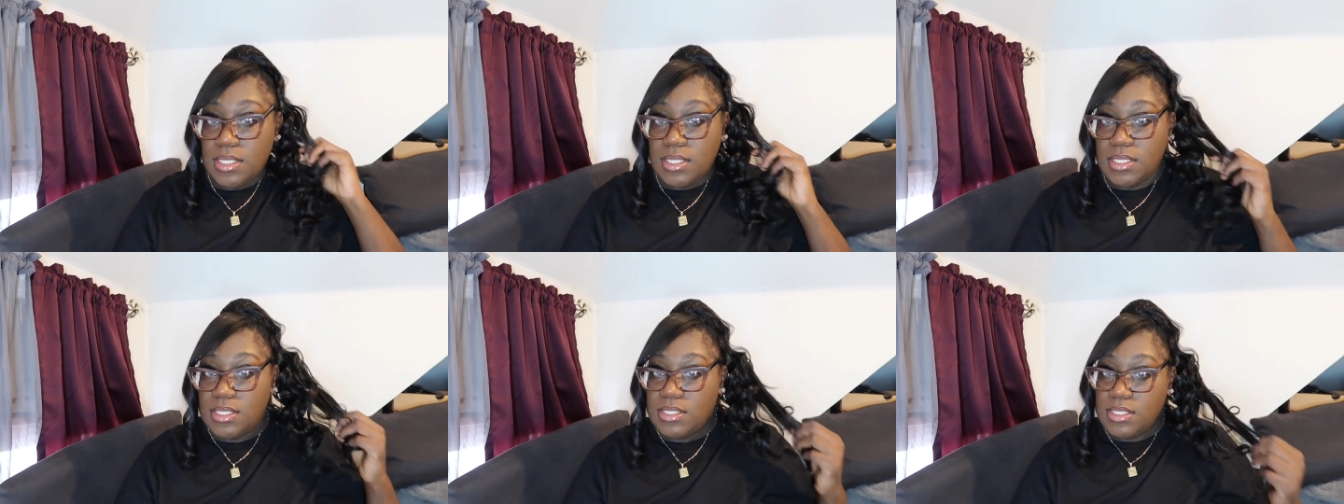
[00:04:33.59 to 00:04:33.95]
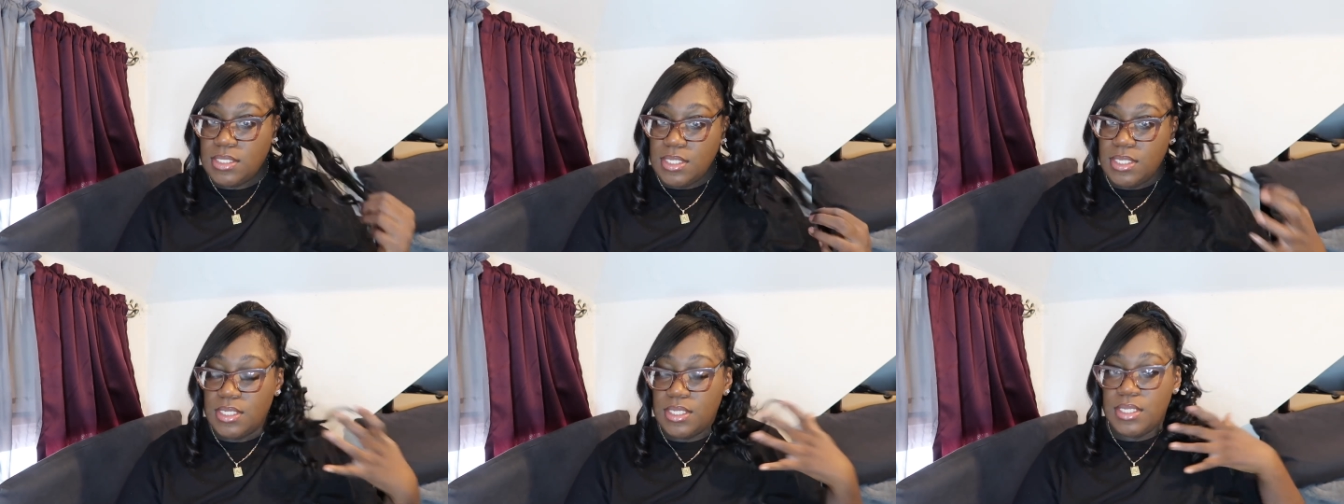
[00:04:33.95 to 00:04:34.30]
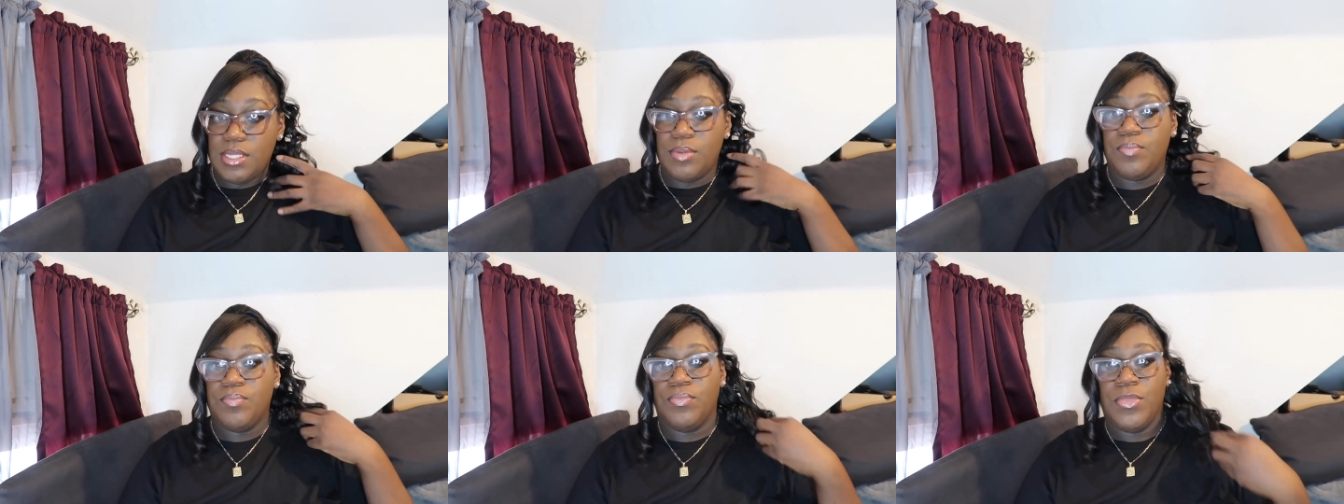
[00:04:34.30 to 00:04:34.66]
It's looking
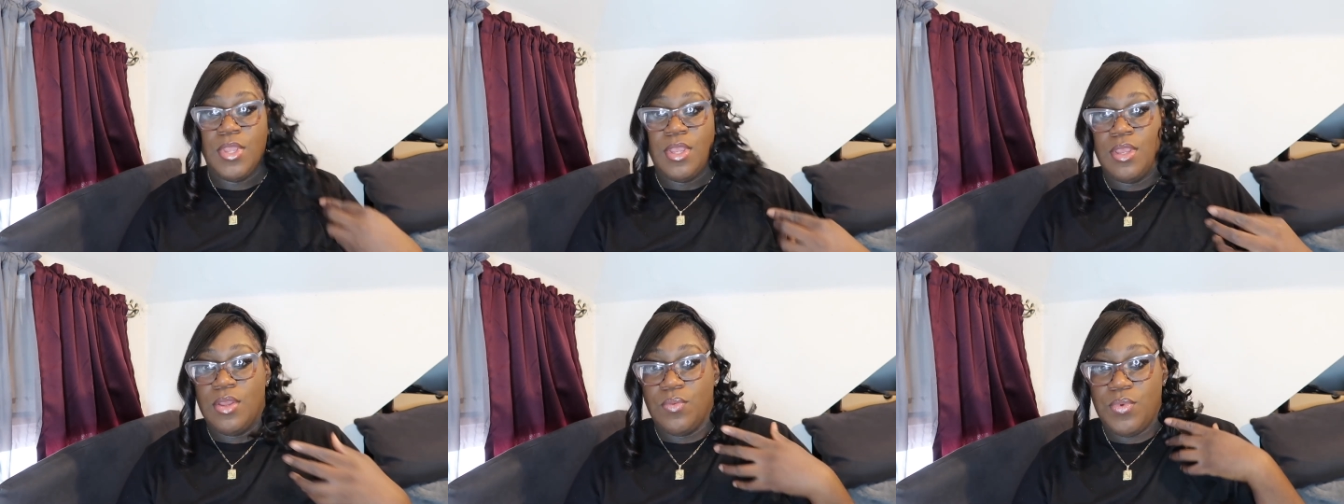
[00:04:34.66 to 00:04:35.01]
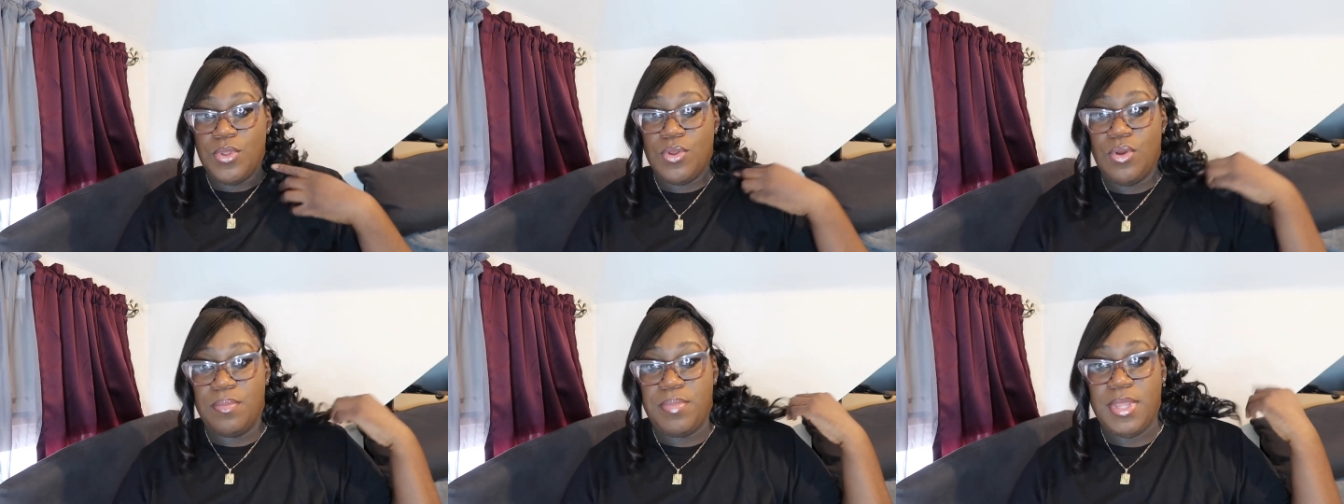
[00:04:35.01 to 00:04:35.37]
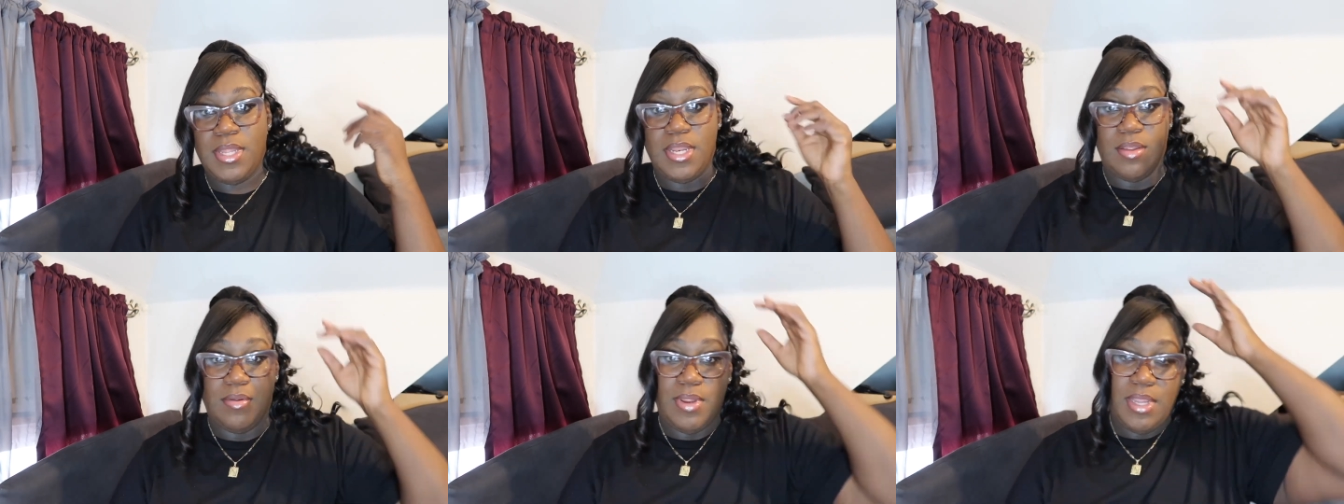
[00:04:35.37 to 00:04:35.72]
good. We're going to
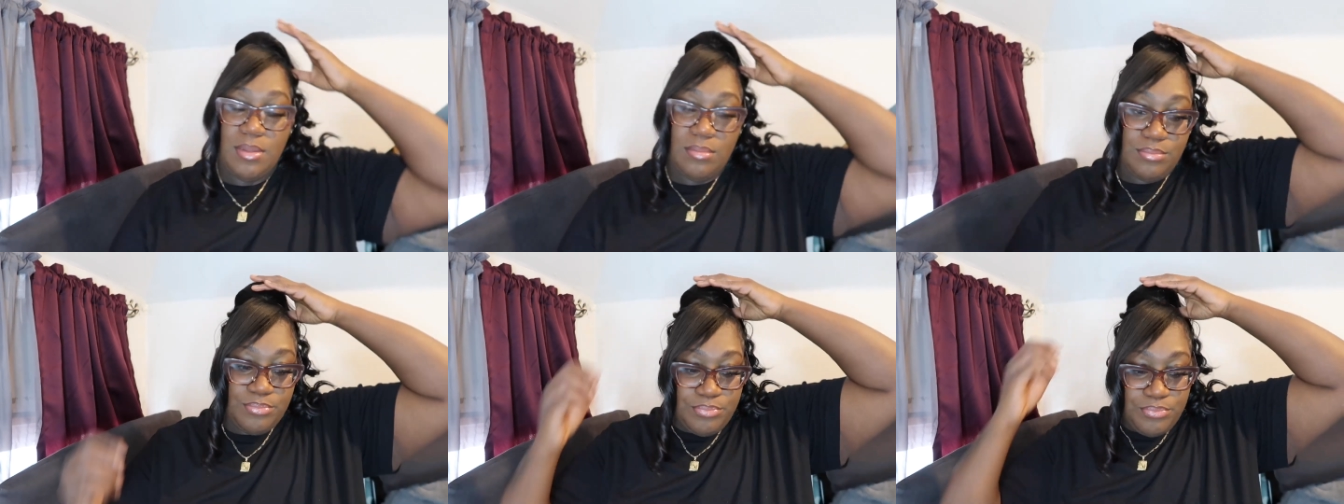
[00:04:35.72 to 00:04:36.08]
pin it, right?